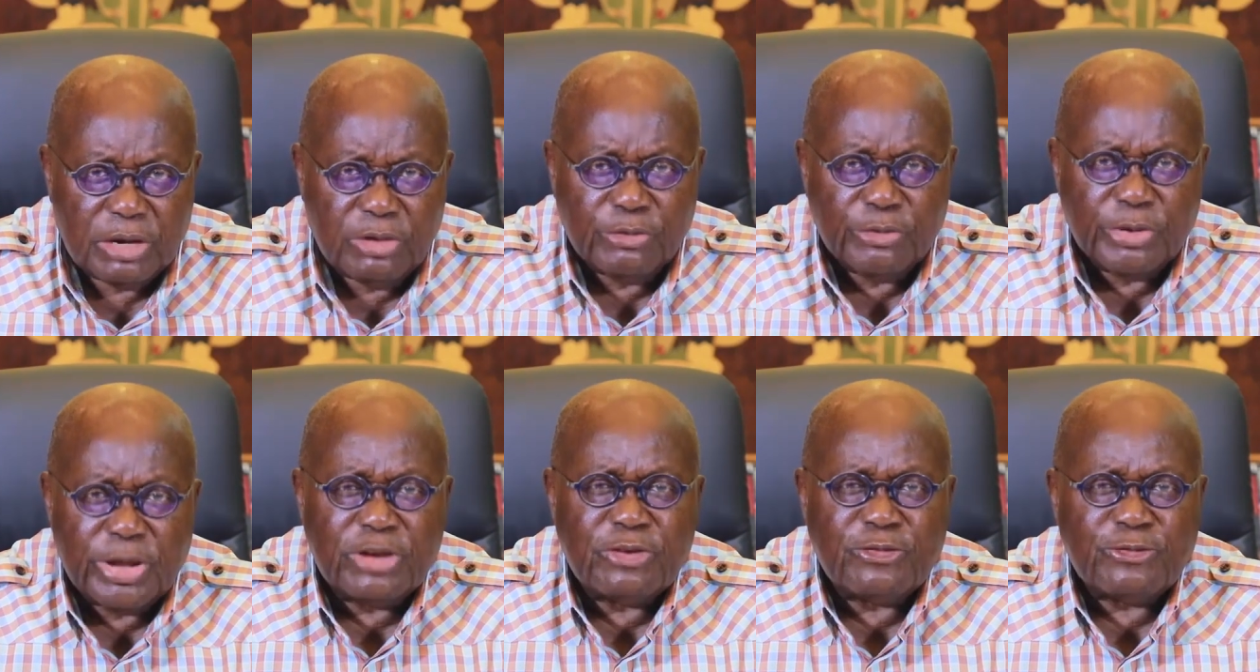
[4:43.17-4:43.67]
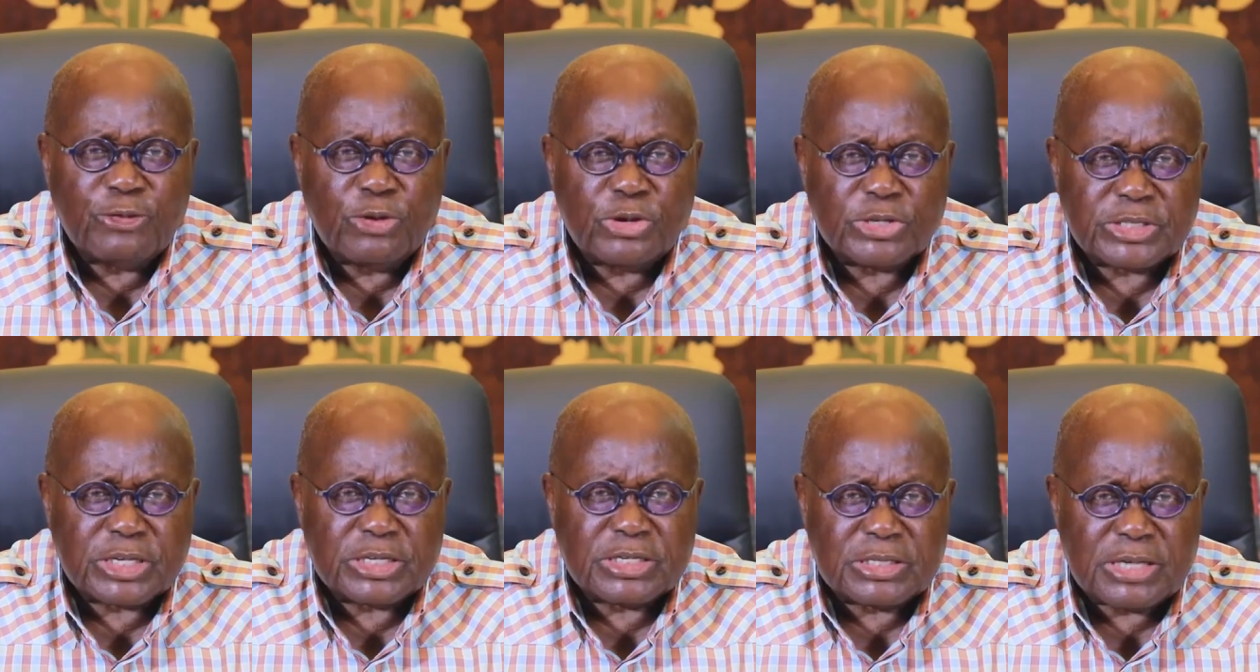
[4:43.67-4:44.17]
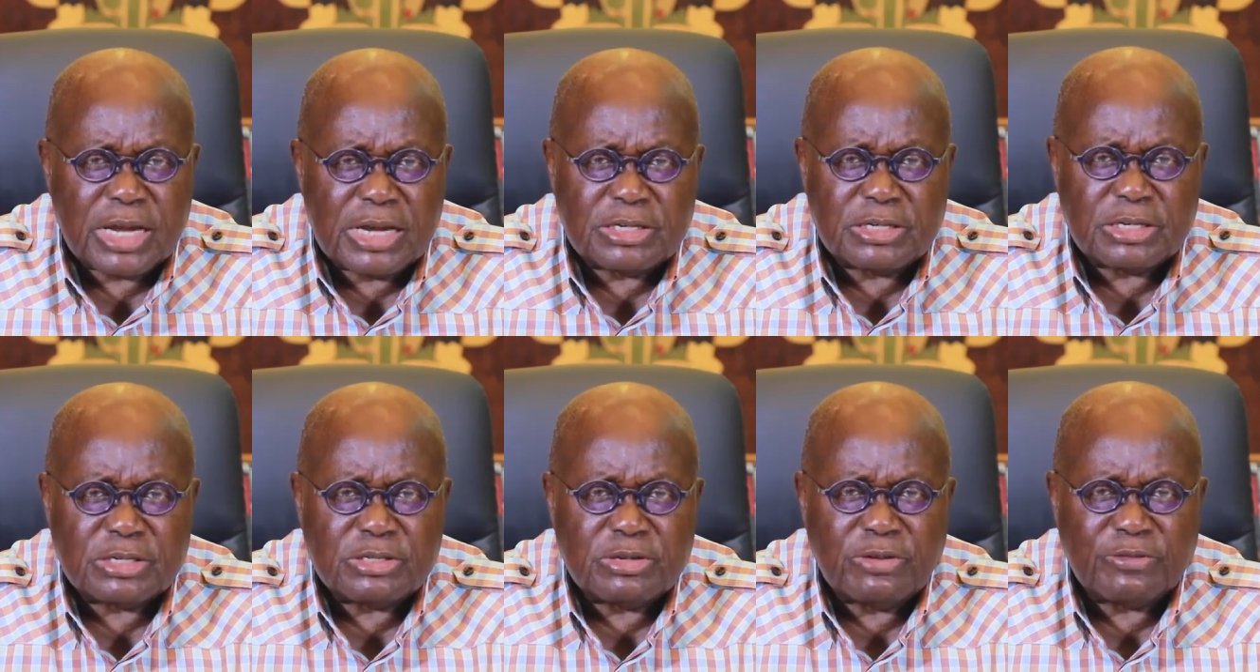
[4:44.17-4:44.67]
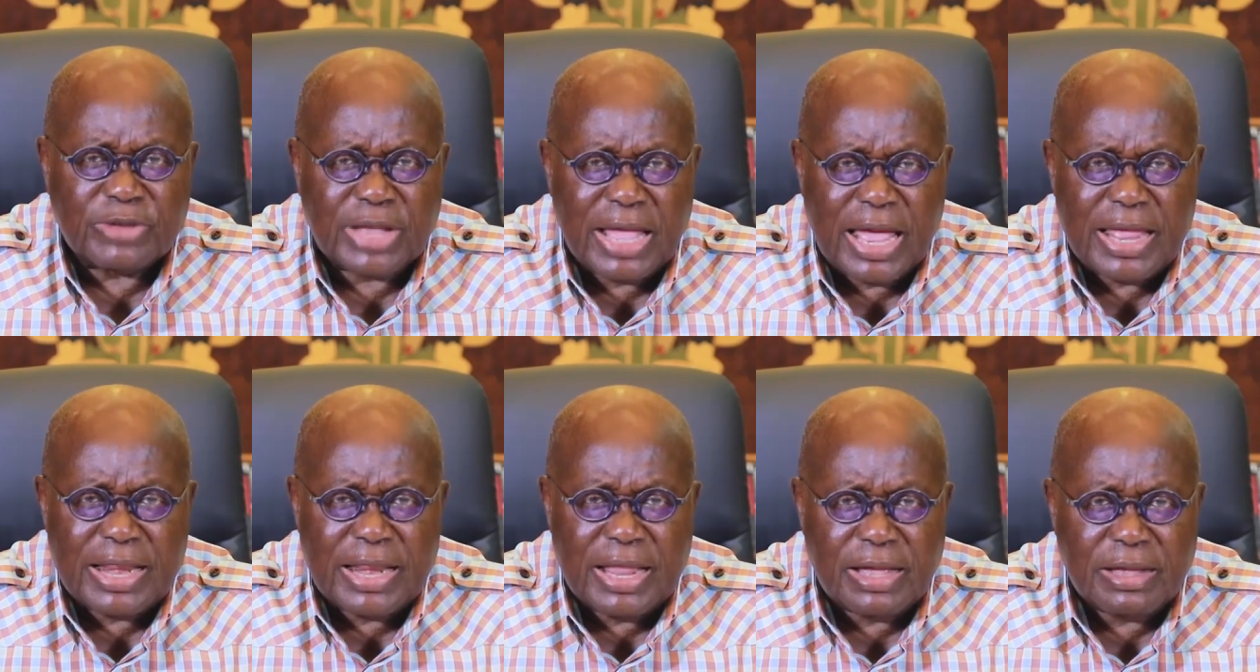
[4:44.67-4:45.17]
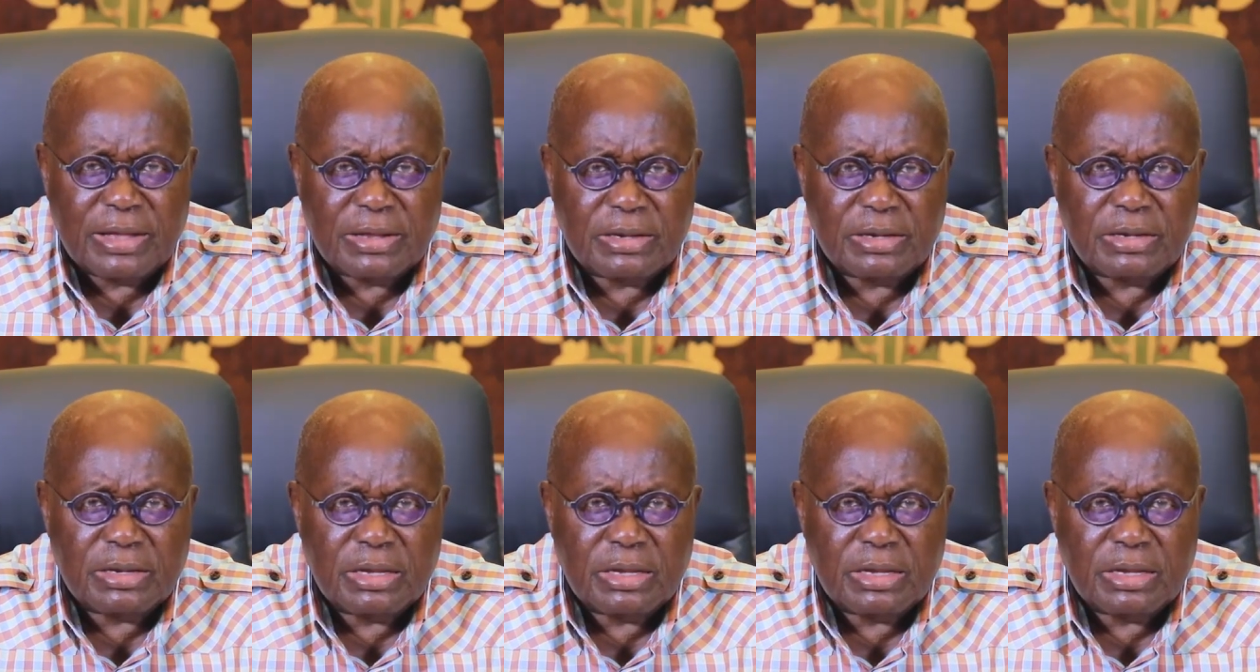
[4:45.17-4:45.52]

and reinforce the status of Ghana